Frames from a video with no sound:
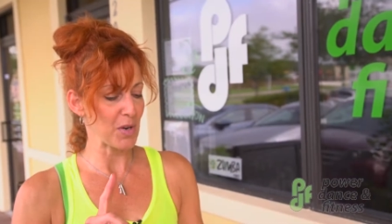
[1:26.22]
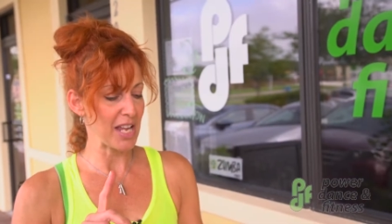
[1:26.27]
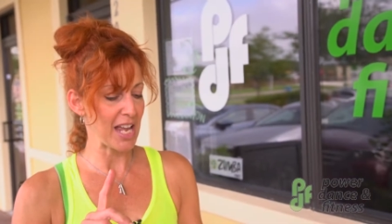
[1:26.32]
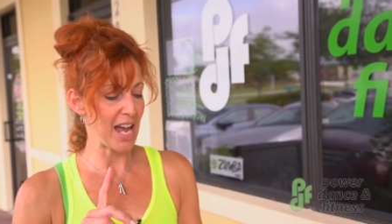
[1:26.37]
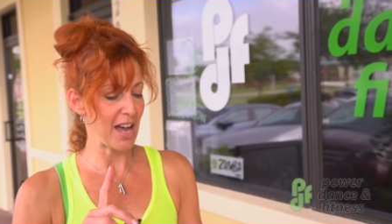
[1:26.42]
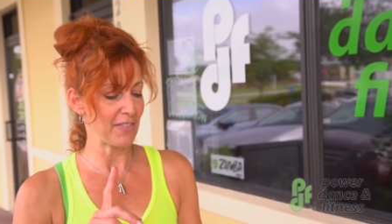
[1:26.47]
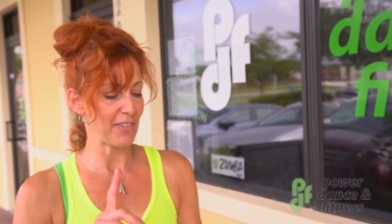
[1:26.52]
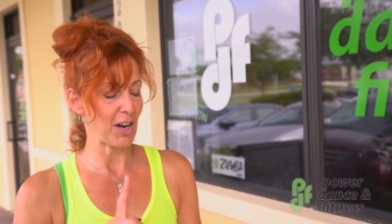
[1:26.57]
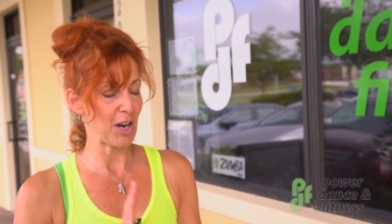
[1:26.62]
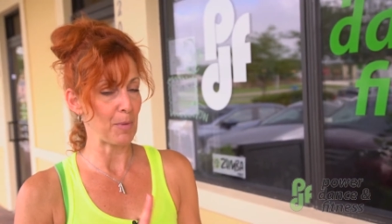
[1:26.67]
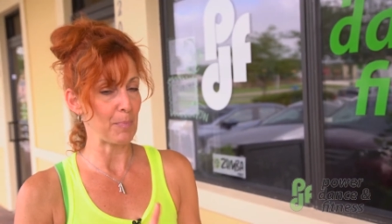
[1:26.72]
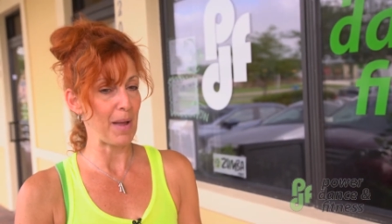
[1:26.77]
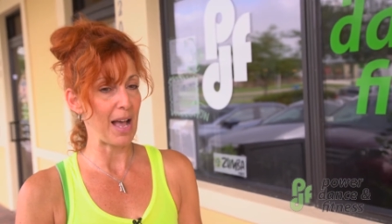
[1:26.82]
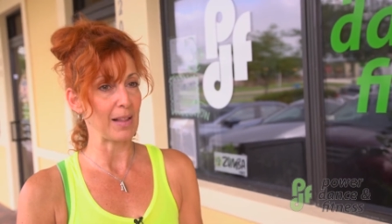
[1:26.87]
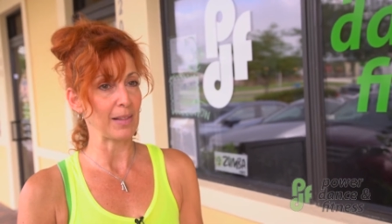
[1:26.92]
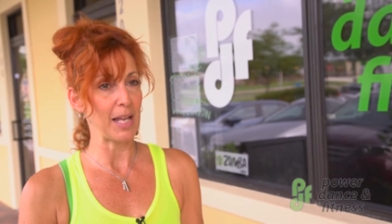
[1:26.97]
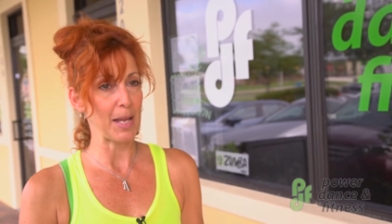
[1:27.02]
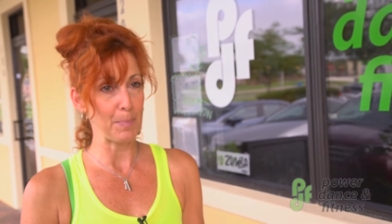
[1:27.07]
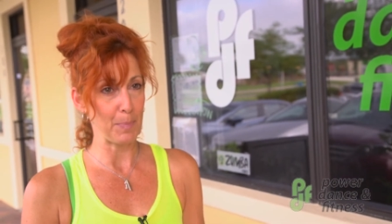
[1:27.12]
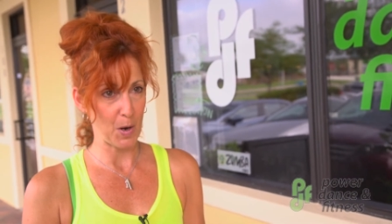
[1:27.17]
we have our
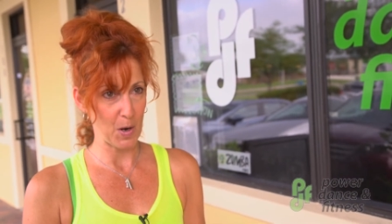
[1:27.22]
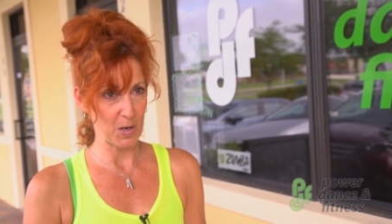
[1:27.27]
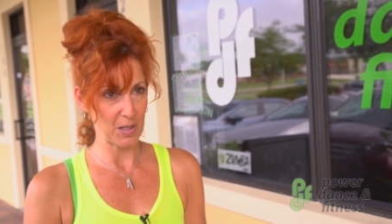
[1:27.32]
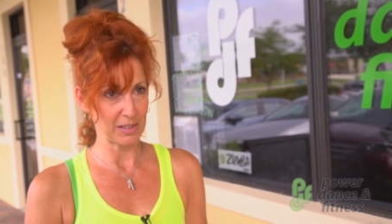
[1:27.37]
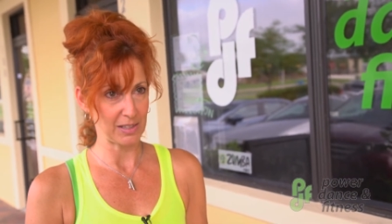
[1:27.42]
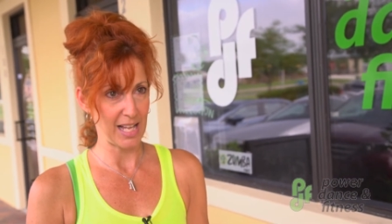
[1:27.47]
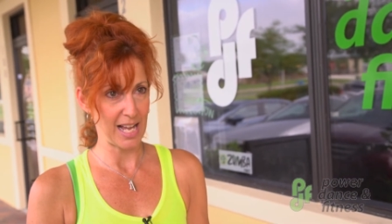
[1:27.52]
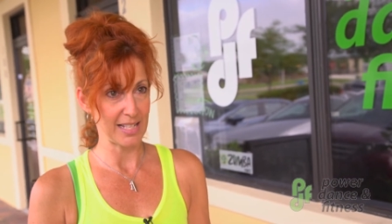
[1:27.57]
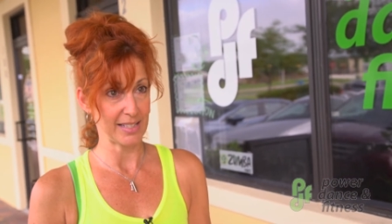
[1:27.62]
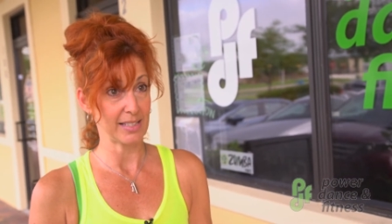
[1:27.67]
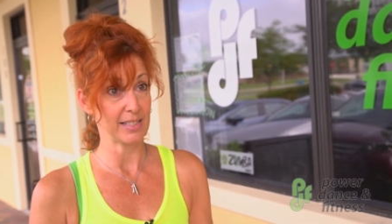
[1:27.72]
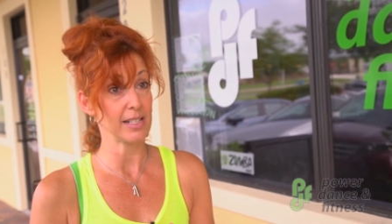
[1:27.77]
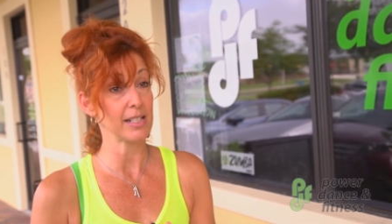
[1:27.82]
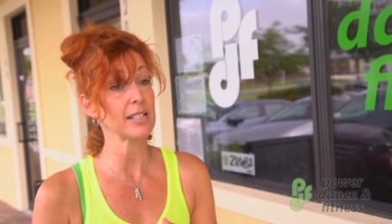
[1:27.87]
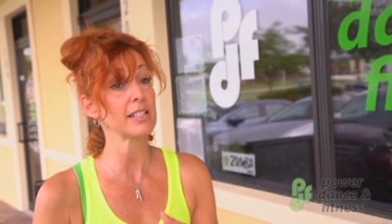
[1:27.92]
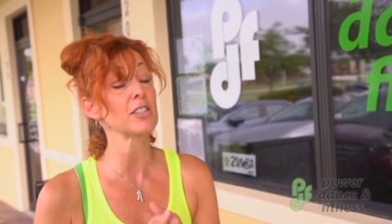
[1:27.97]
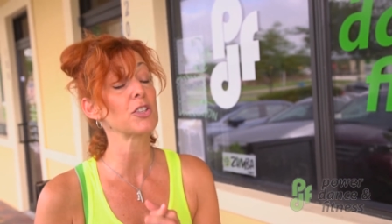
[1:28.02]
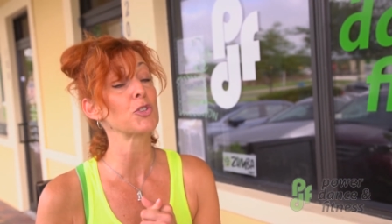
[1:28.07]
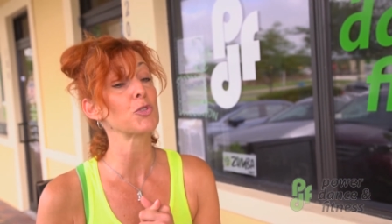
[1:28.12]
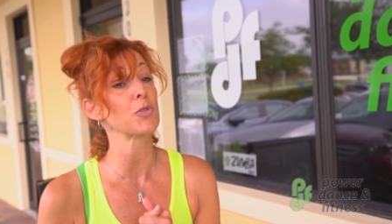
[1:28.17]
ballet bar class, and
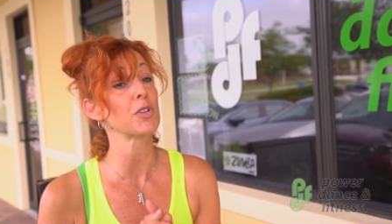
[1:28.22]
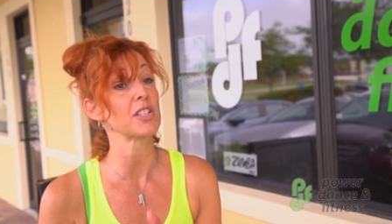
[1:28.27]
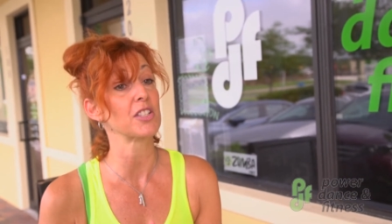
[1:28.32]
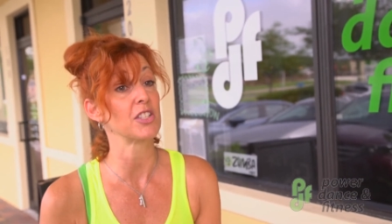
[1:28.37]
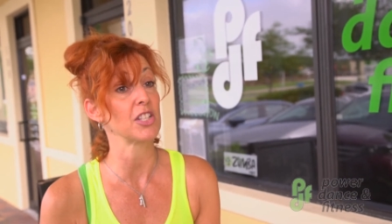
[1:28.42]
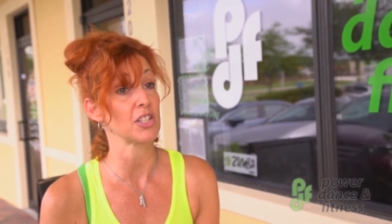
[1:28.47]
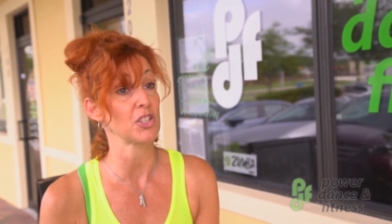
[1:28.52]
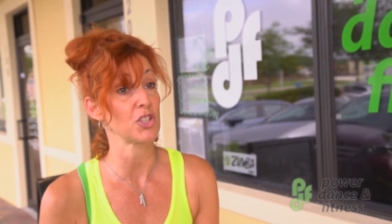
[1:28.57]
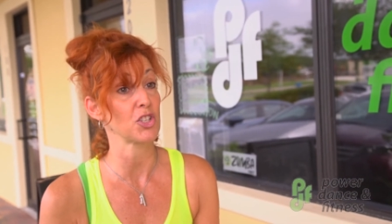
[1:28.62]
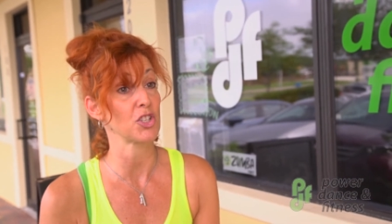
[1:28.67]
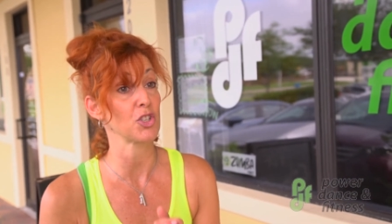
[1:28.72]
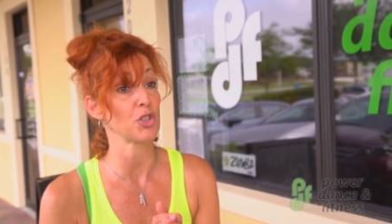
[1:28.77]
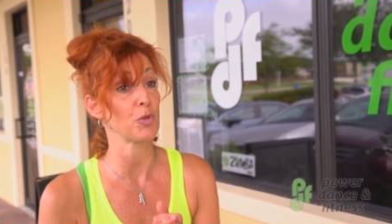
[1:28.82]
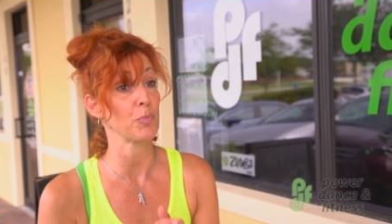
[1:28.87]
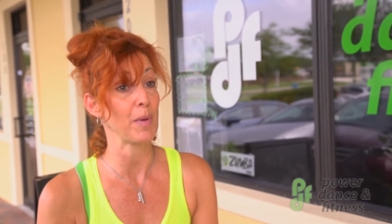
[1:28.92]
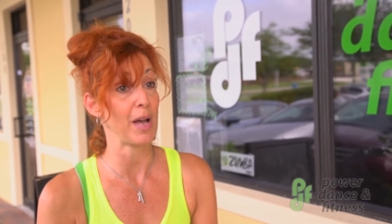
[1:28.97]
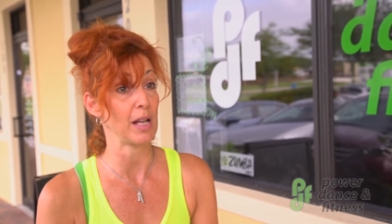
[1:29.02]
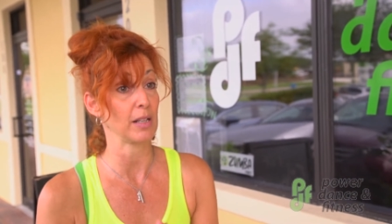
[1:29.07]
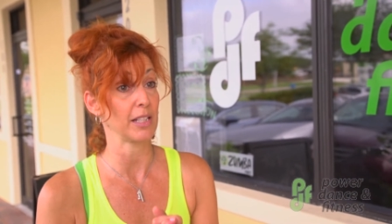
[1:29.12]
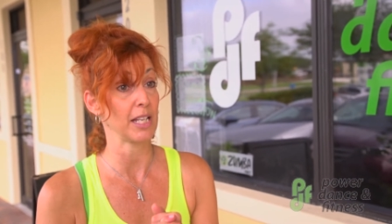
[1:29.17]
it is a traditional
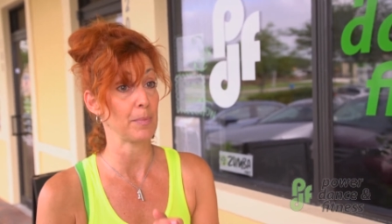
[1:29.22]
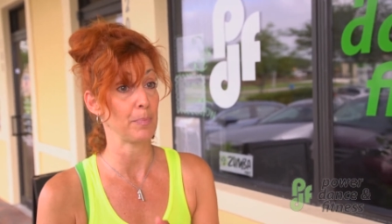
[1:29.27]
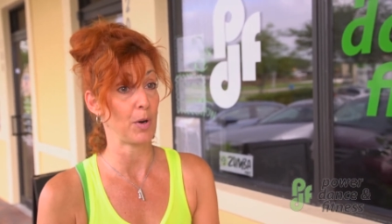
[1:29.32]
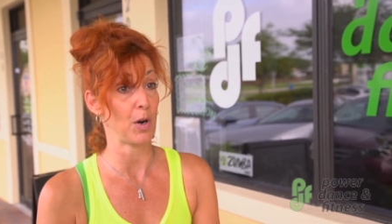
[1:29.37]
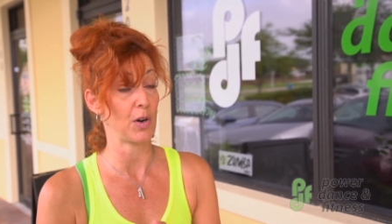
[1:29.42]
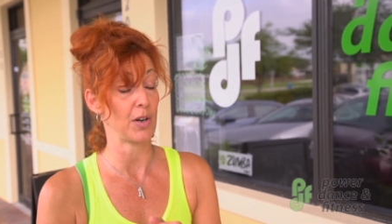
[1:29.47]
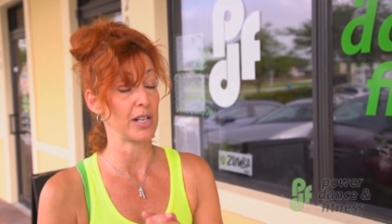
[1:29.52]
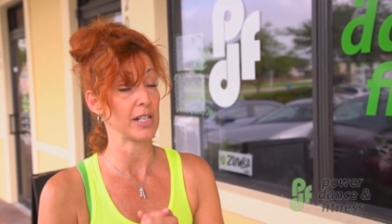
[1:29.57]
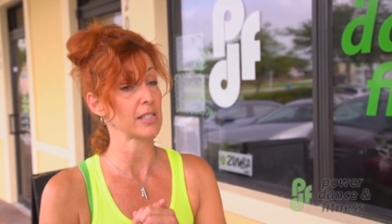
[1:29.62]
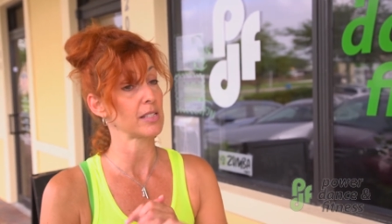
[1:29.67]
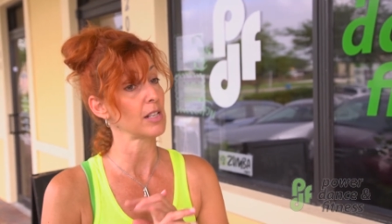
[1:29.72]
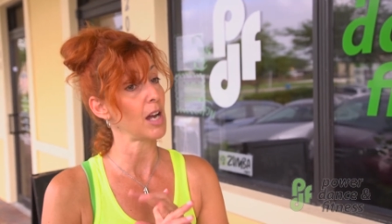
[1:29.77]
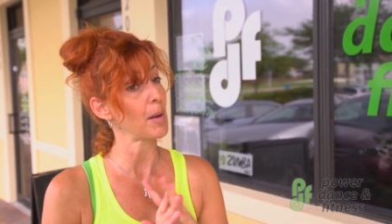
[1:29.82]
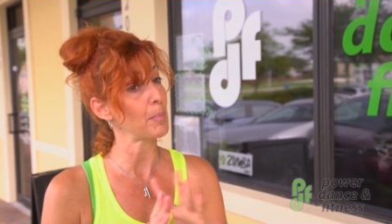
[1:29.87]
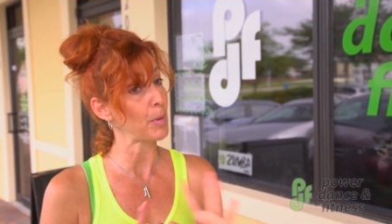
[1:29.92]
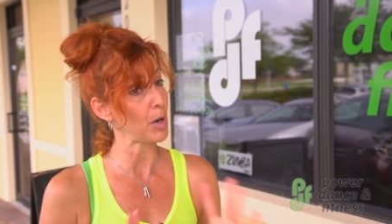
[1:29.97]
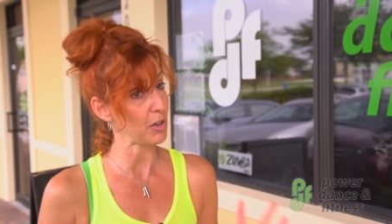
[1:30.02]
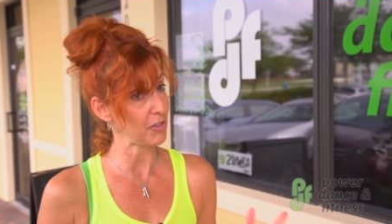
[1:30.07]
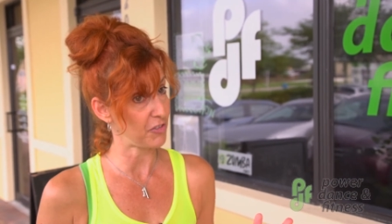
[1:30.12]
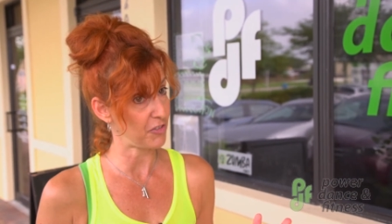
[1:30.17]
ballet bar. It is not
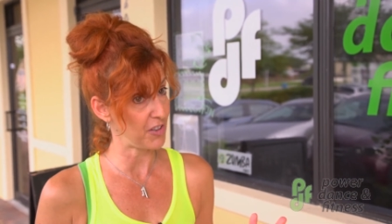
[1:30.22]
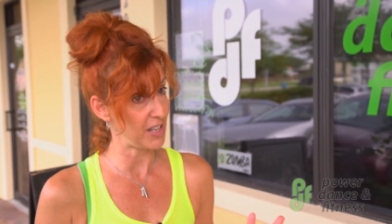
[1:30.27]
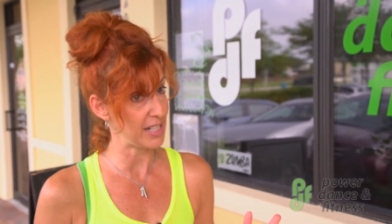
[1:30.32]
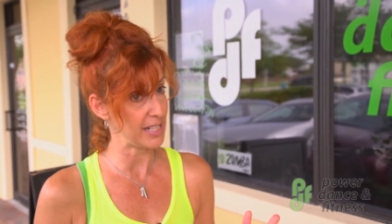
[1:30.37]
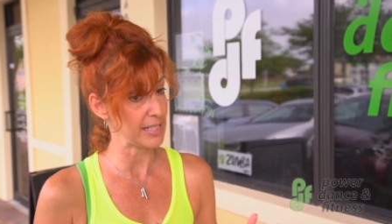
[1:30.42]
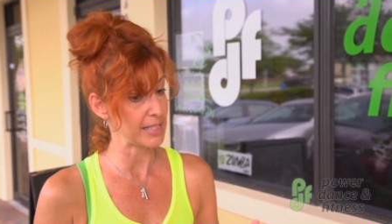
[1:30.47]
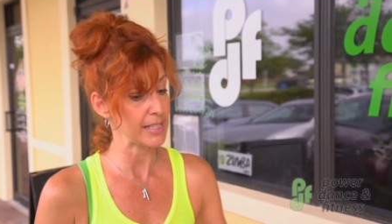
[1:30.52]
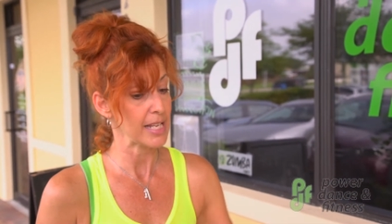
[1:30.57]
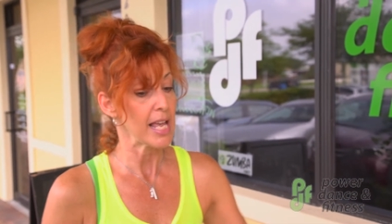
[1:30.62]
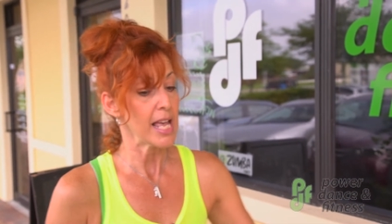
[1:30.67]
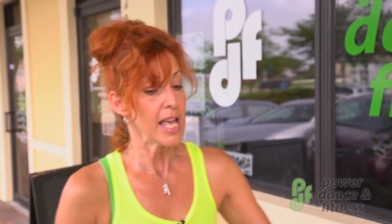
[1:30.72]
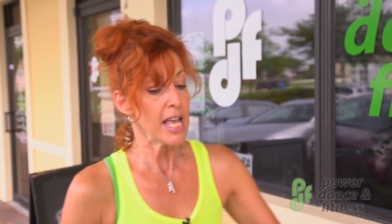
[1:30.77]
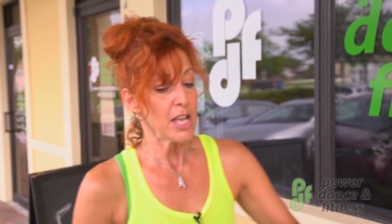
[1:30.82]
bar fitness.